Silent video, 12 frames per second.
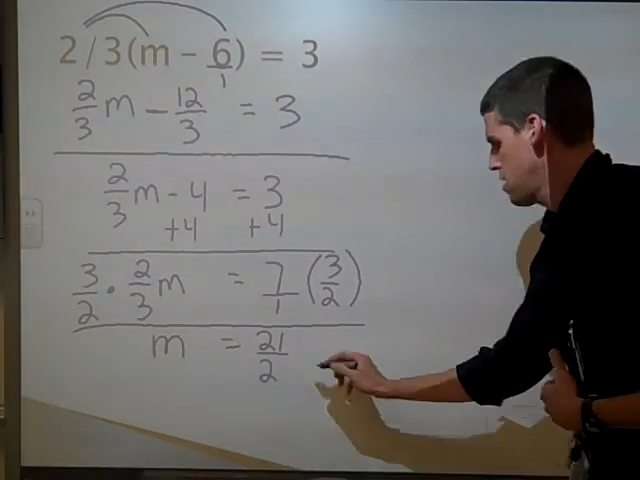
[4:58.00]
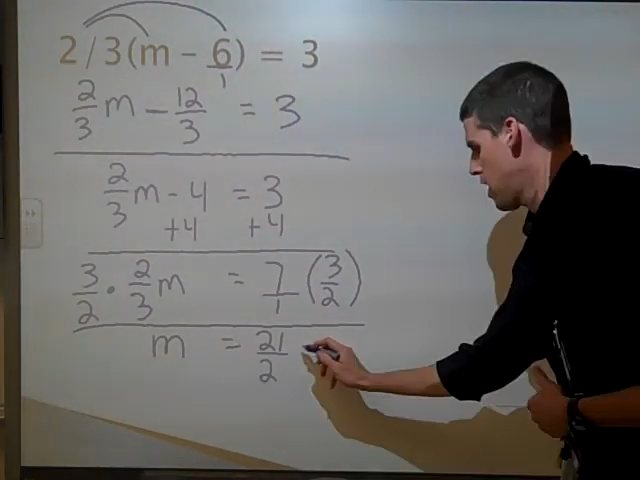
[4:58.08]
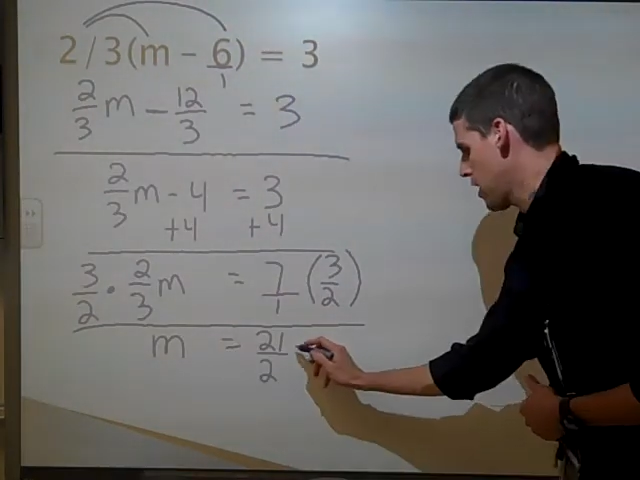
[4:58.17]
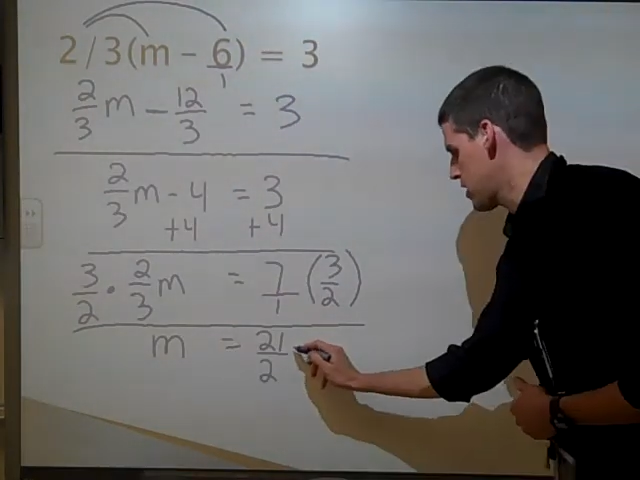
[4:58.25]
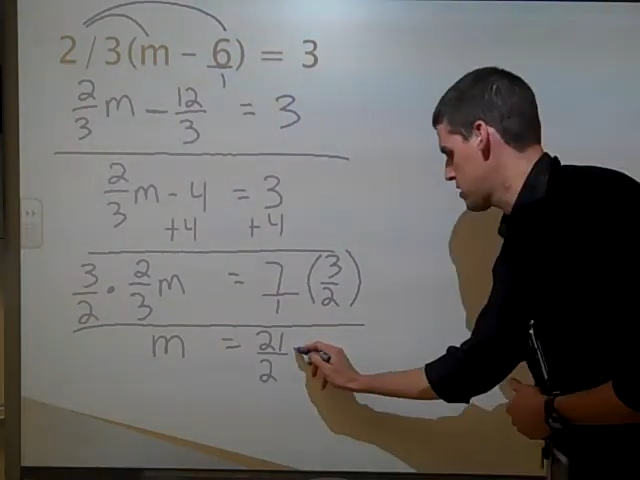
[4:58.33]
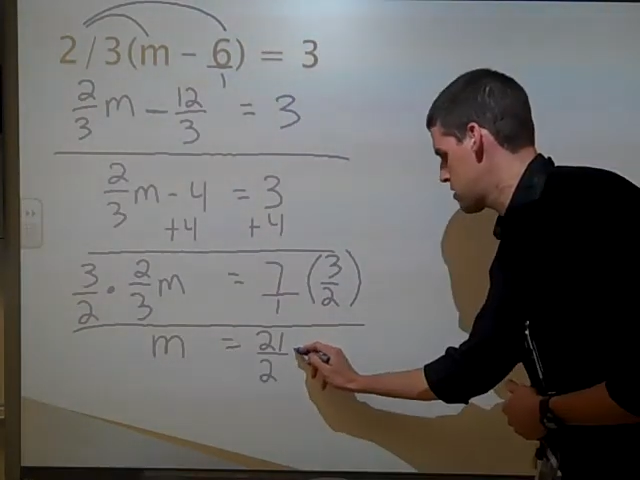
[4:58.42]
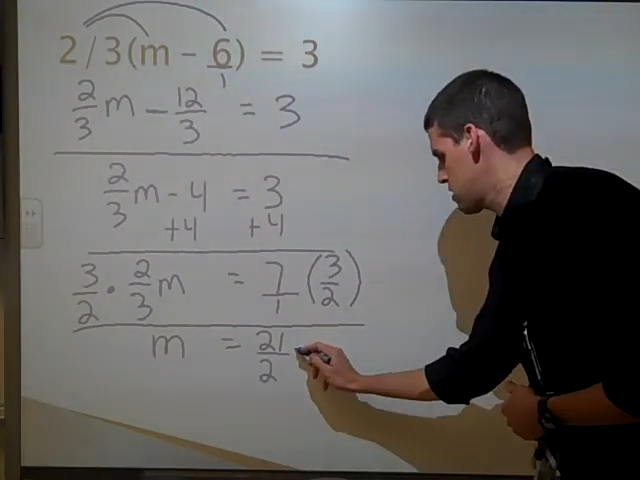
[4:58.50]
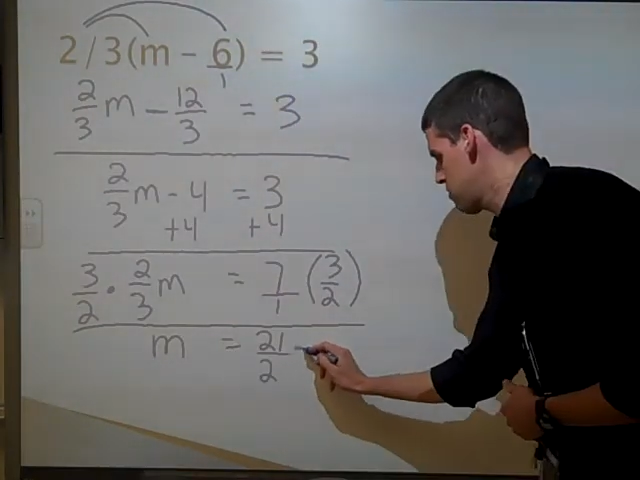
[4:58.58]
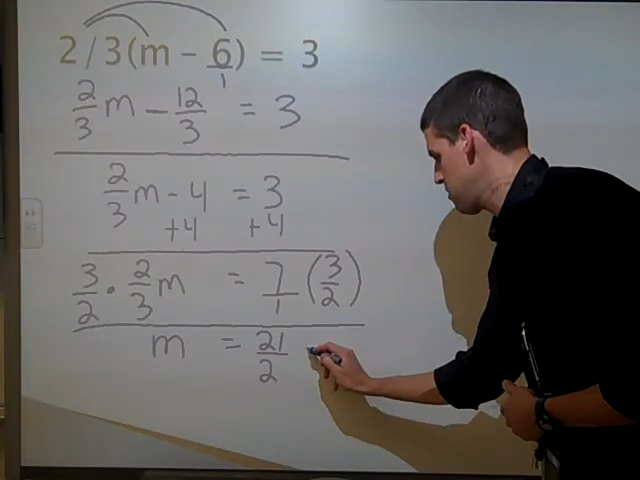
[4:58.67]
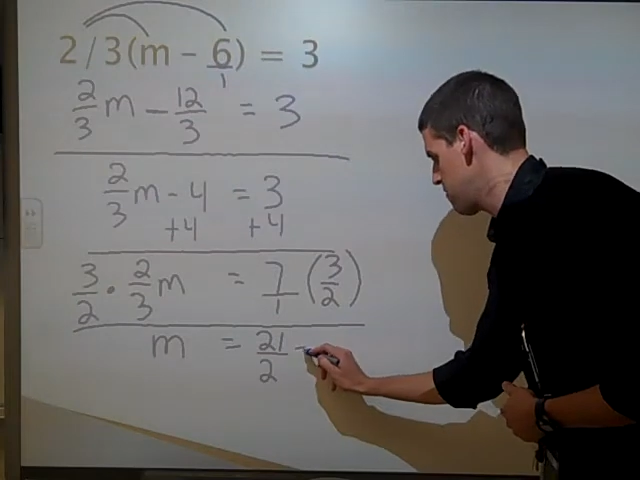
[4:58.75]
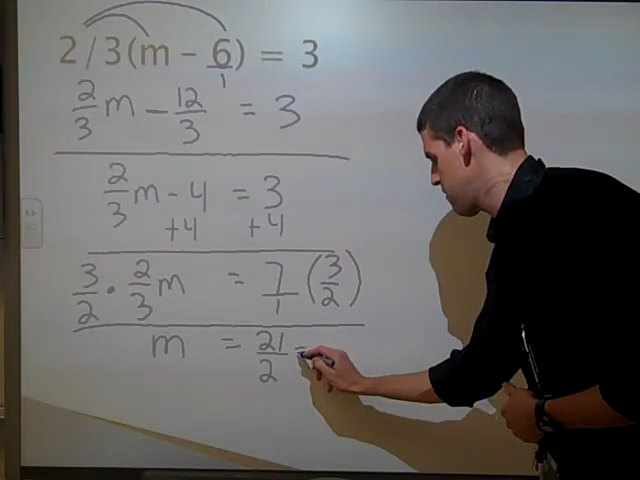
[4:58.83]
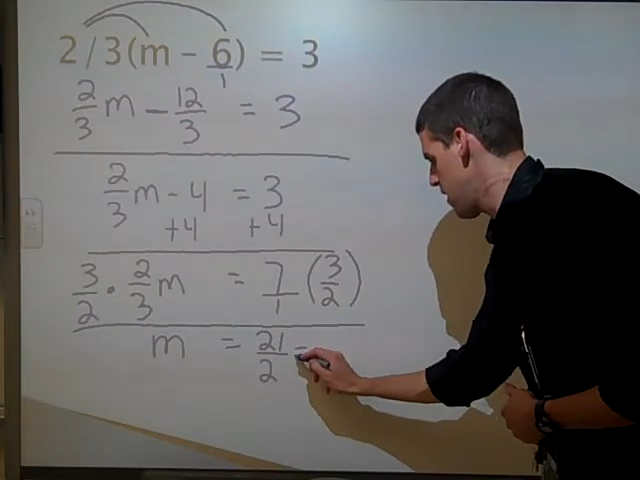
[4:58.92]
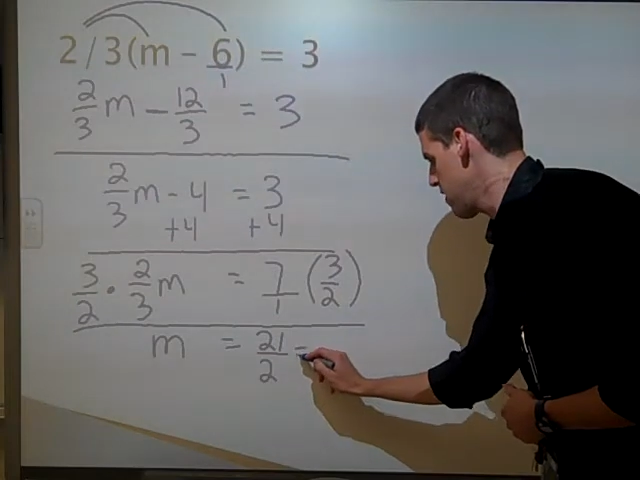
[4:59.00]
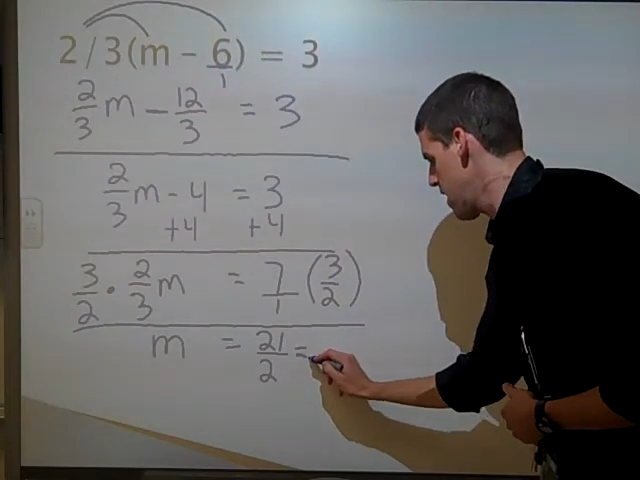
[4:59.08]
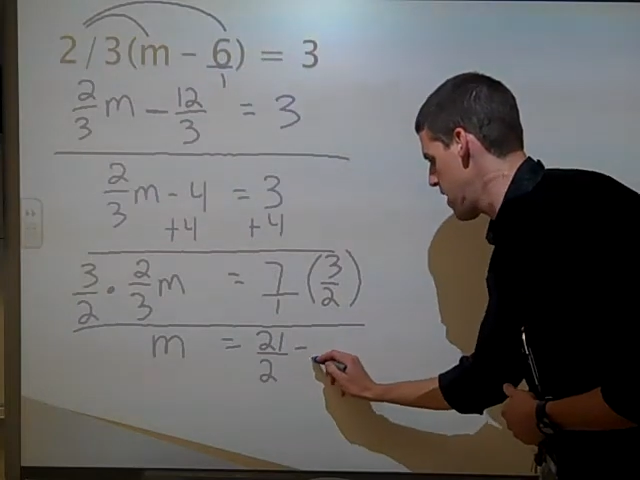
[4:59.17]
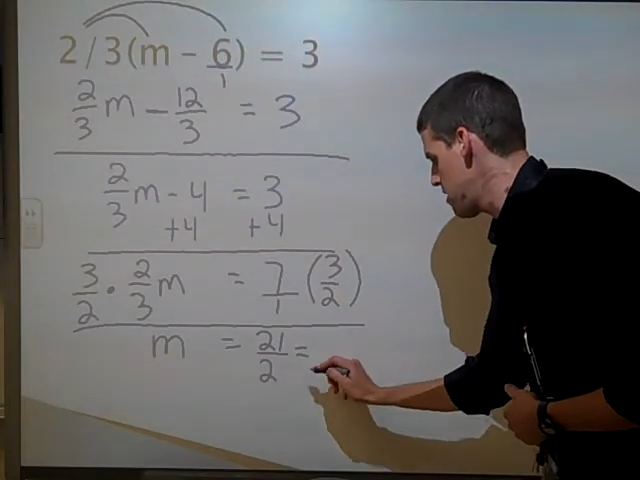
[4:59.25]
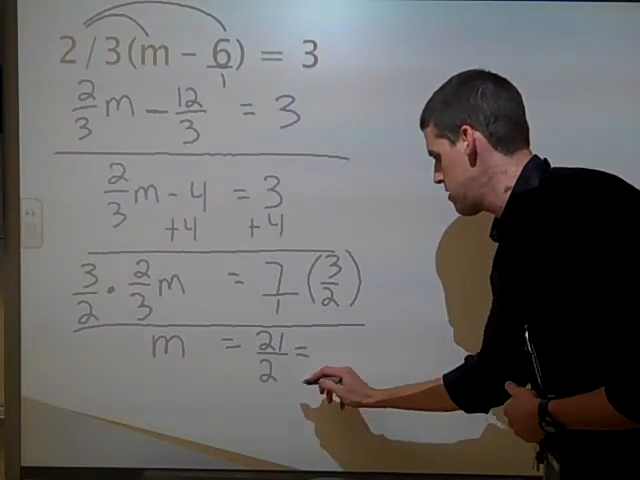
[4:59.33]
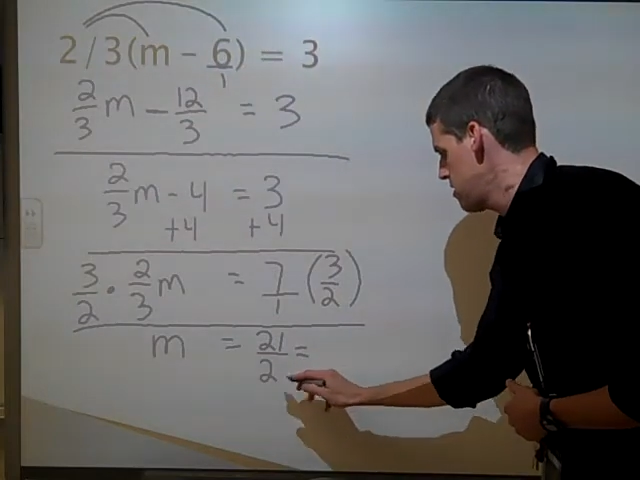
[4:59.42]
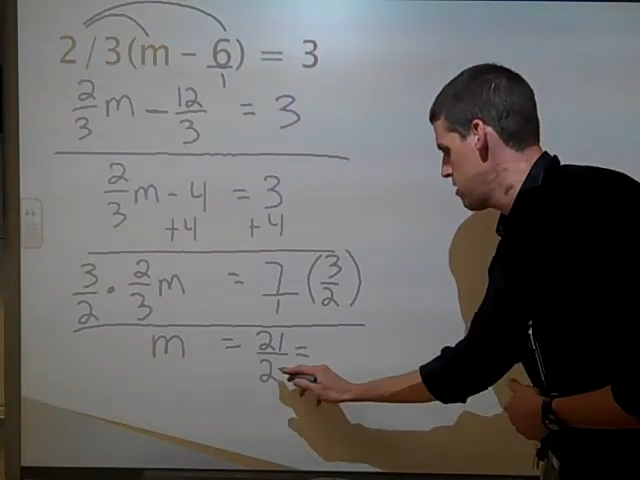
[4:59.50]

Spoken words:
I can simplify that.